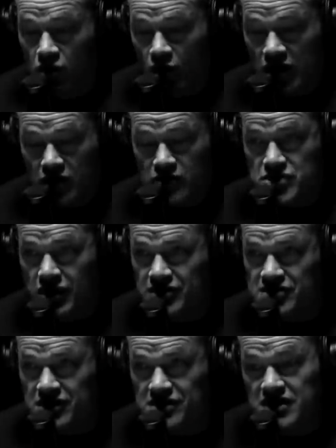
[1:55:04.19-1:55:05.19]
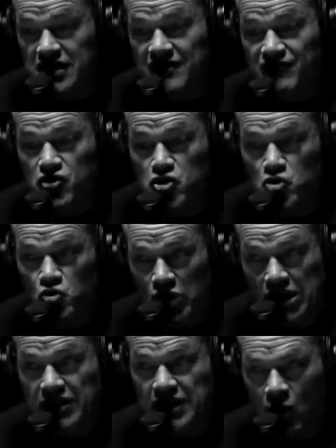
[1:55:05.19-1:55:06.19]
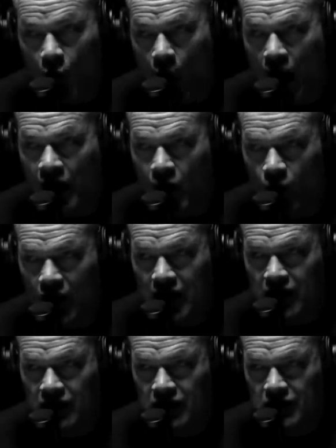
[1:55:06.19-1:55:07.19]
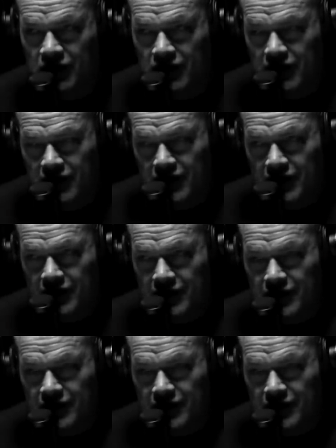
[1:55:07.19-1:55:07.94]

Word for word: what it goes on to say is if you really want to win, mm.